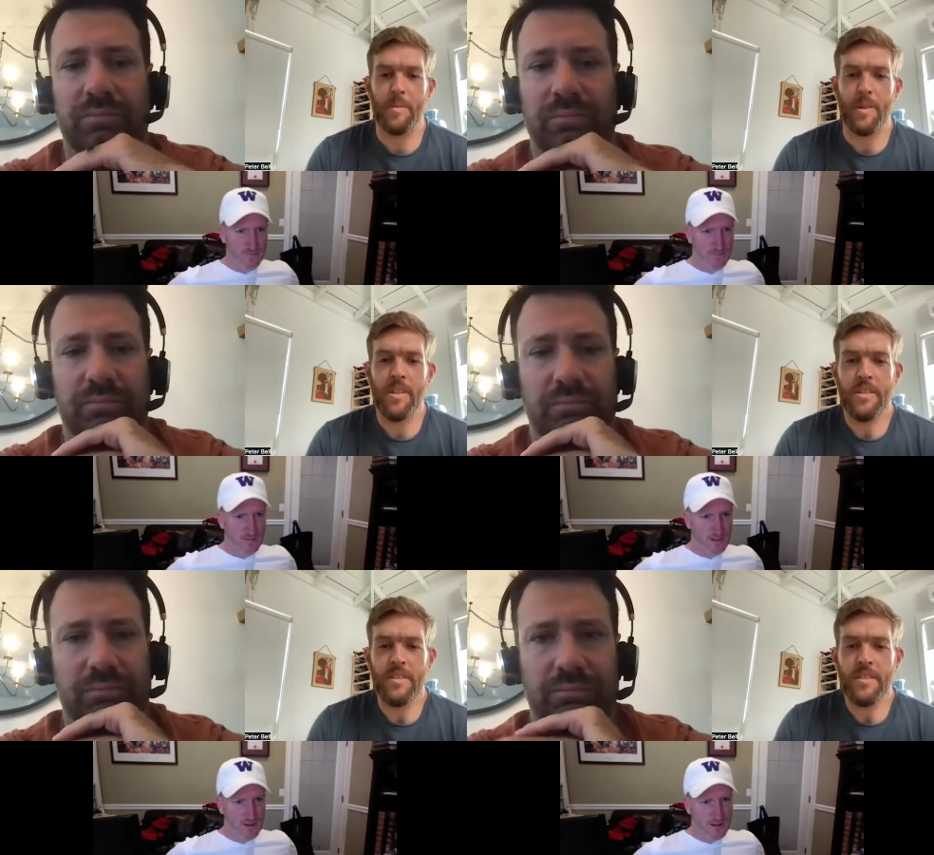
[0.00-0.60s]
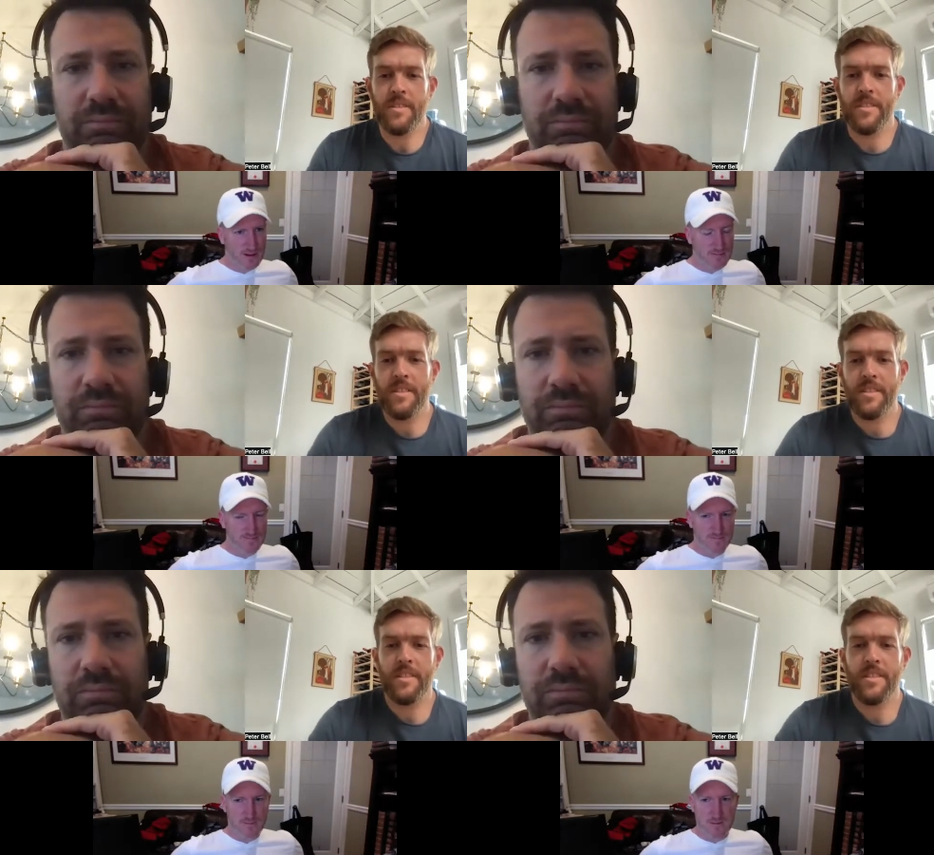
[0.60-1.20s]
Speaker 1: born.
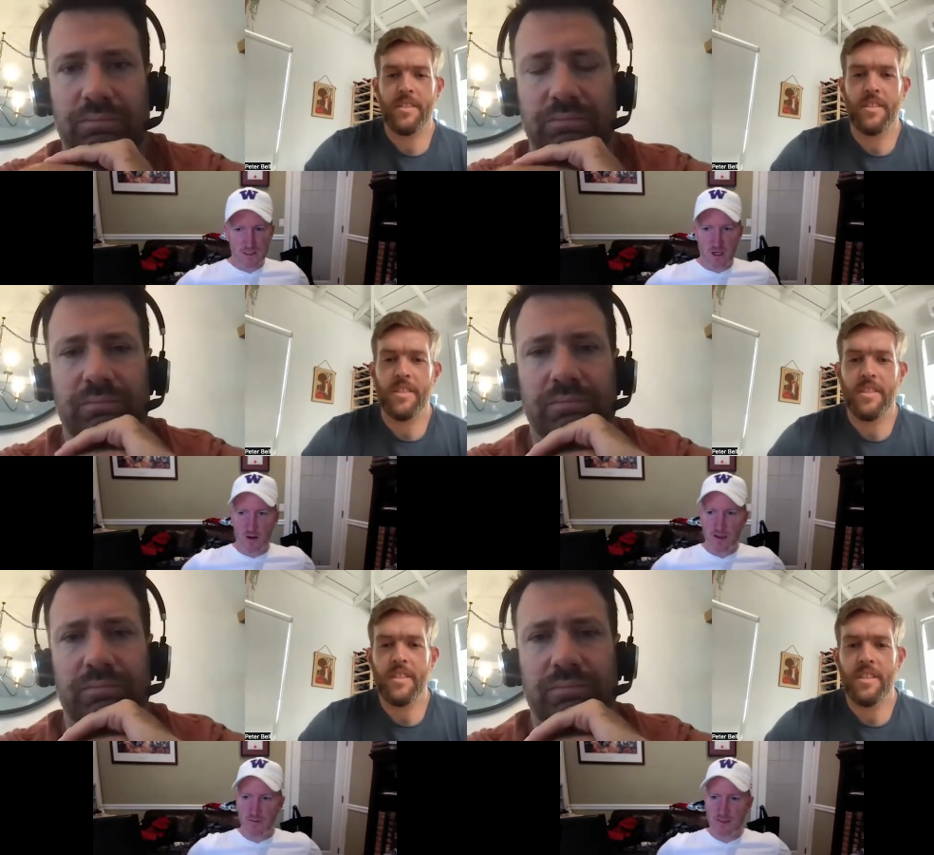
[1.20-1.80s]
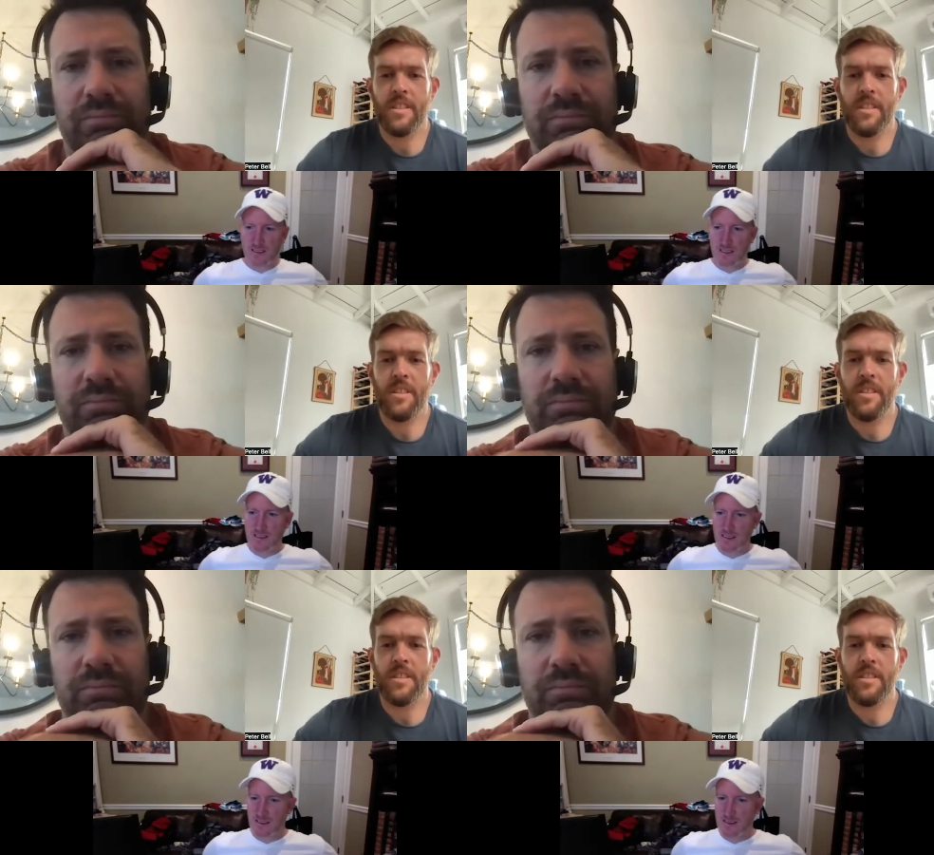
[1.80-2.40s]
No, he was
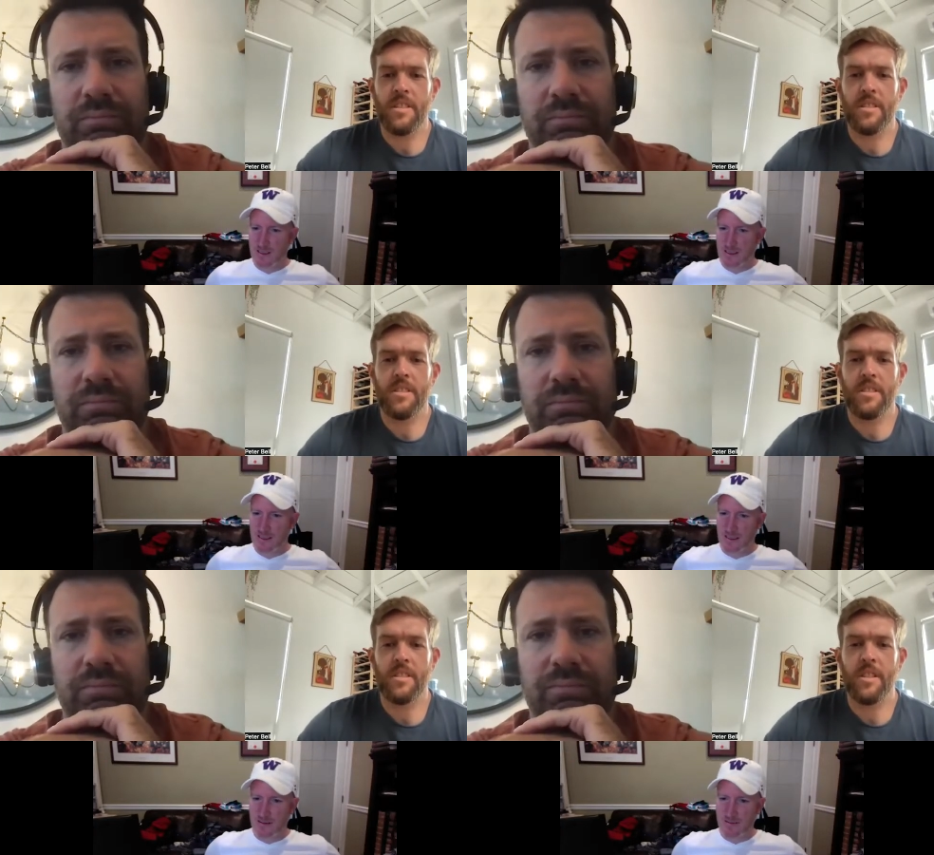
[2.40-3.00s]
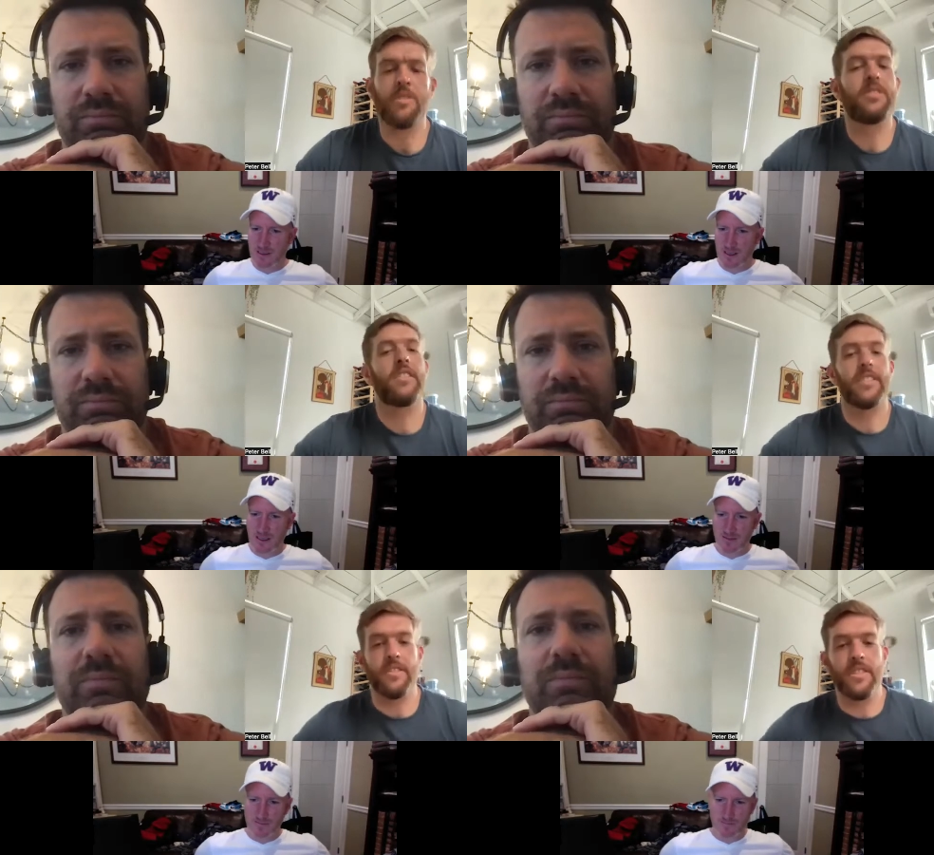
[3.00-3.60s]
1616. Oh, uh,
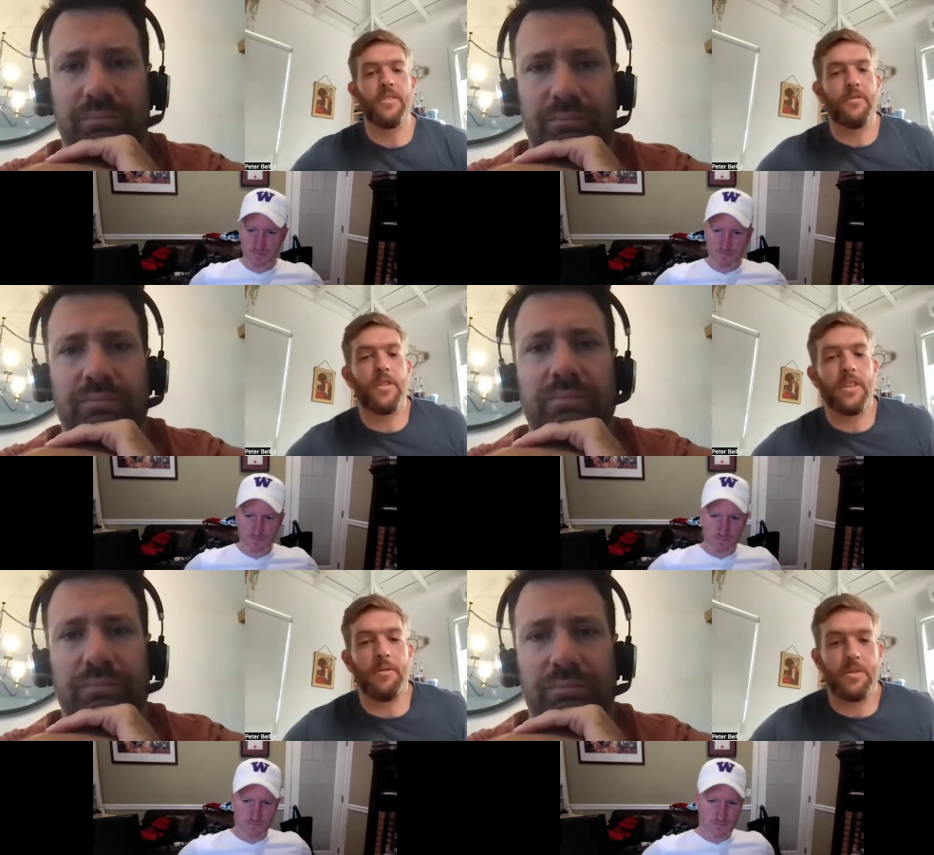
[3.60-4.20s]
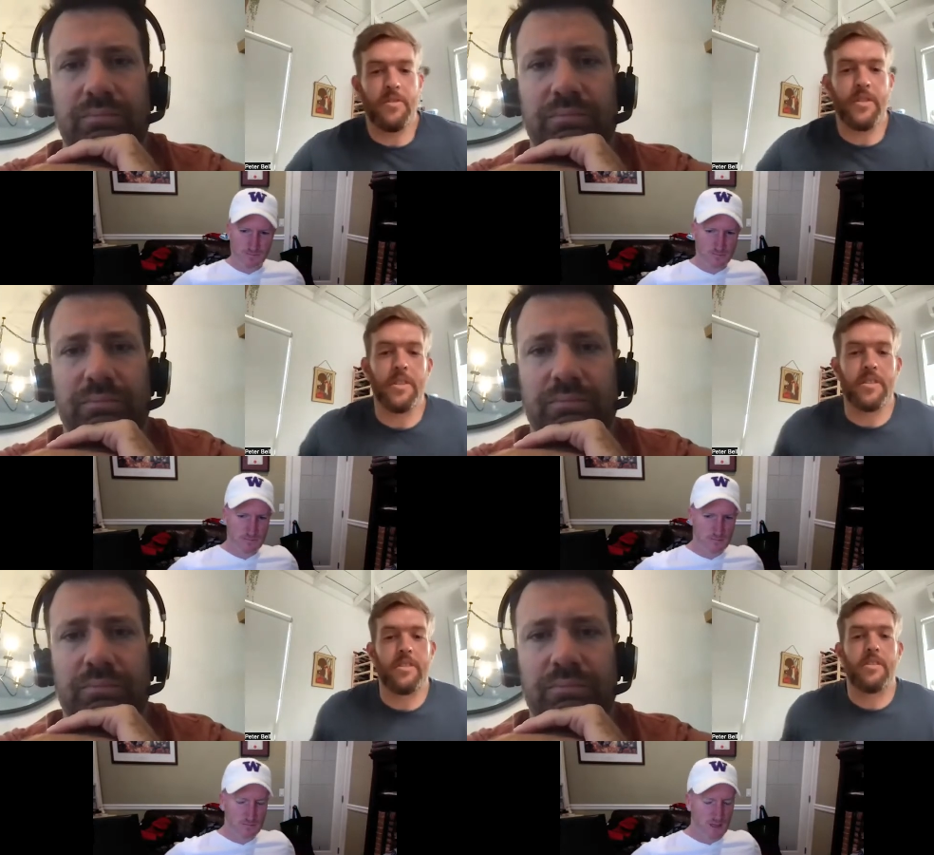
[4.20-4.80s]
so,
Speaker 2: so this is a, he was a few
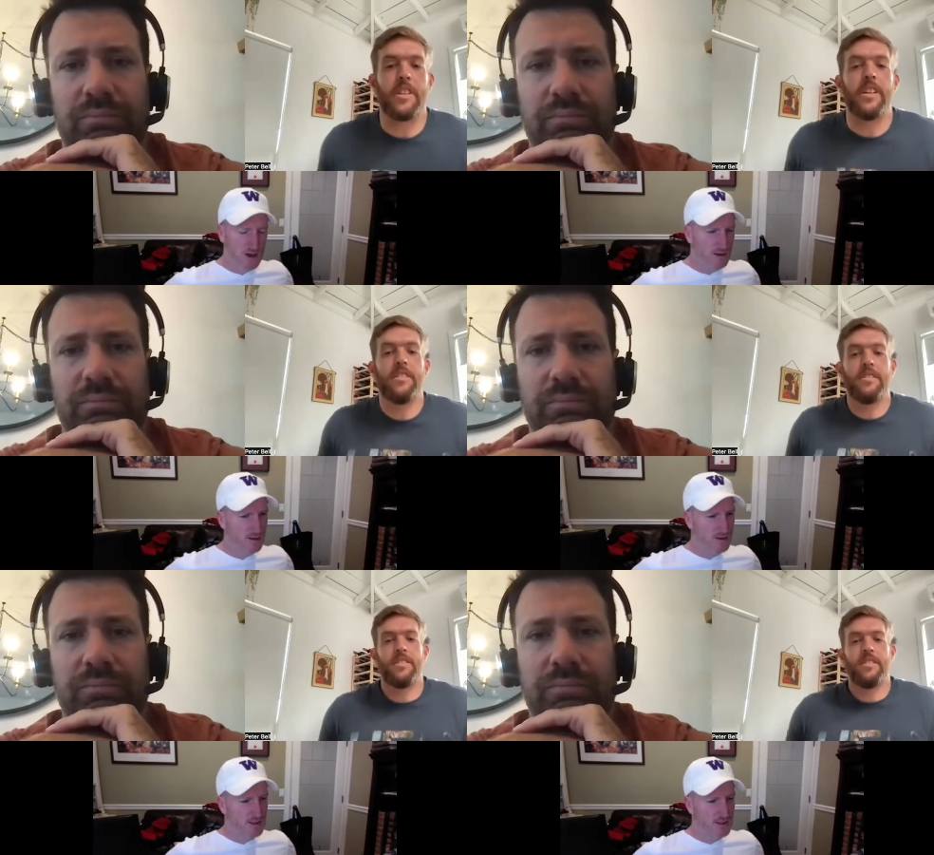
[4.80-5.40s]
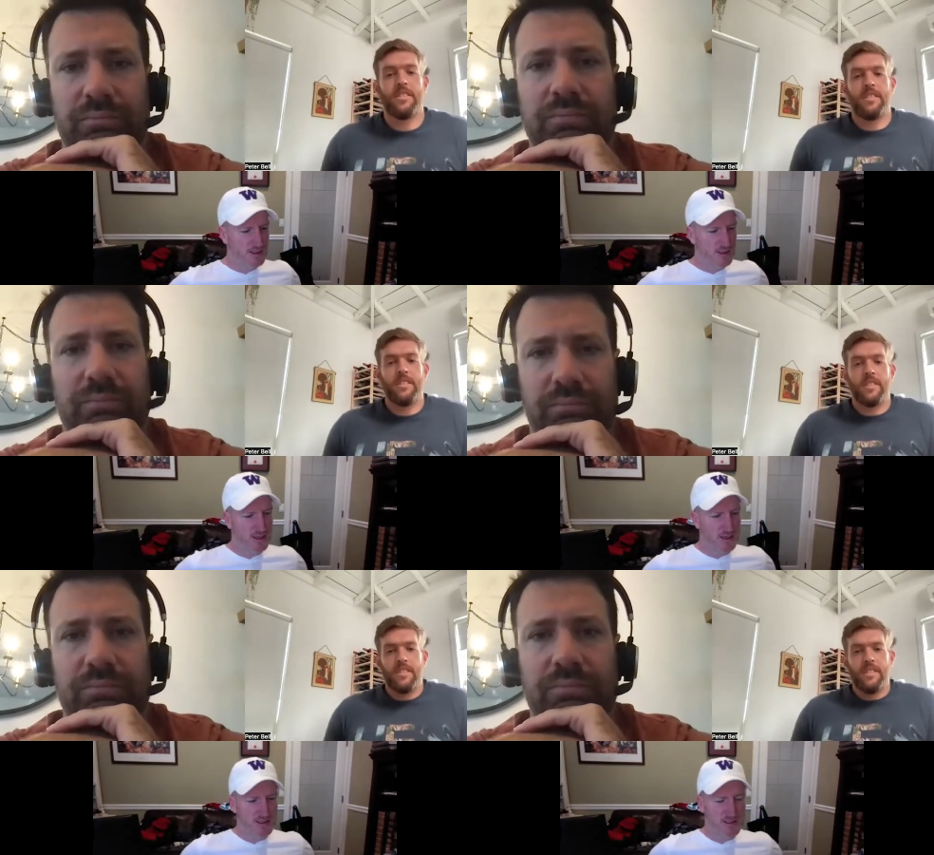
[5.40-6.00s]
years earlier.
Speaker 1: Yeah,
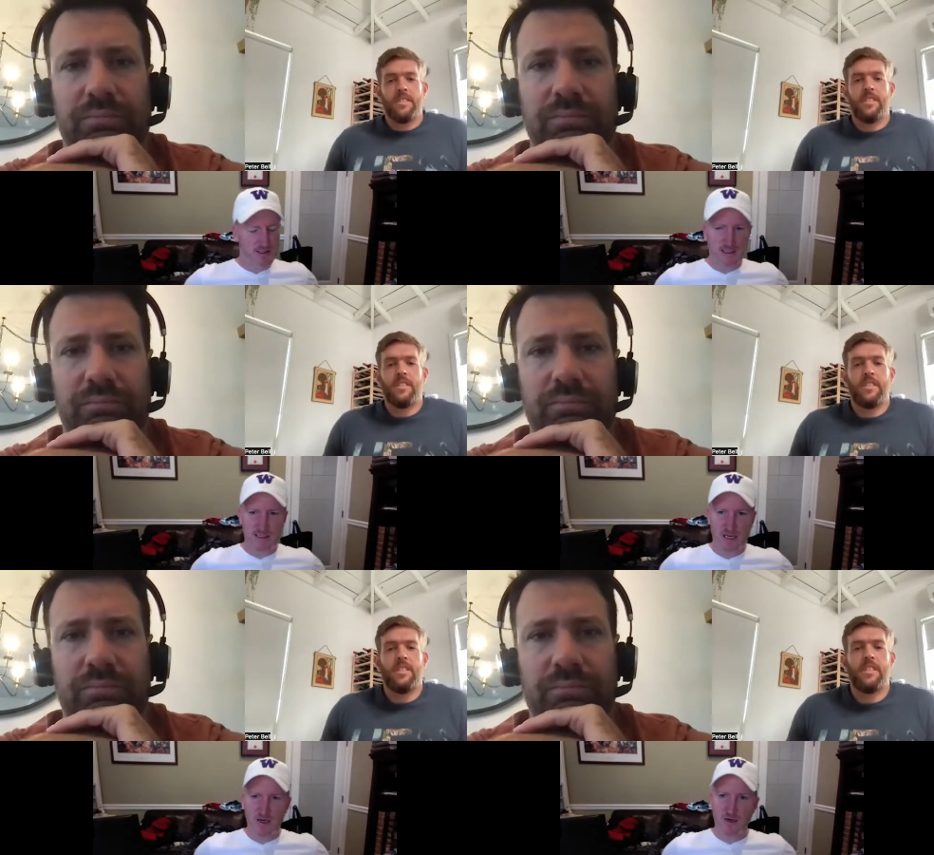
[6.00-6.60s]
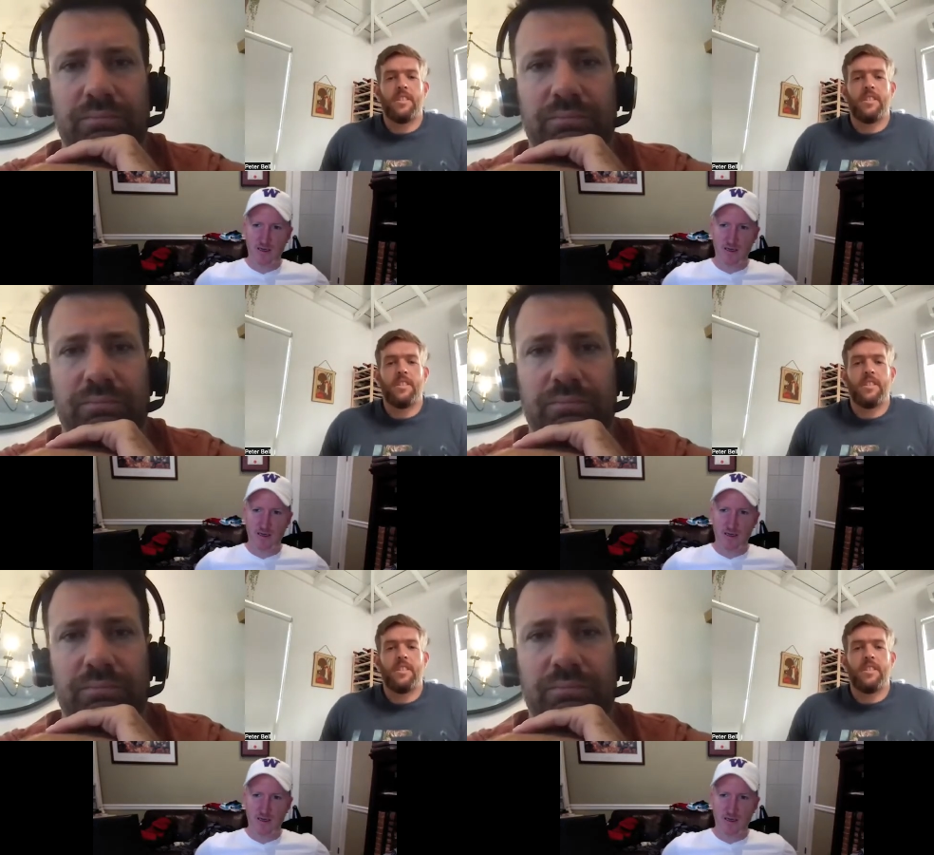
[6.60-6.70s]
he's he's younger.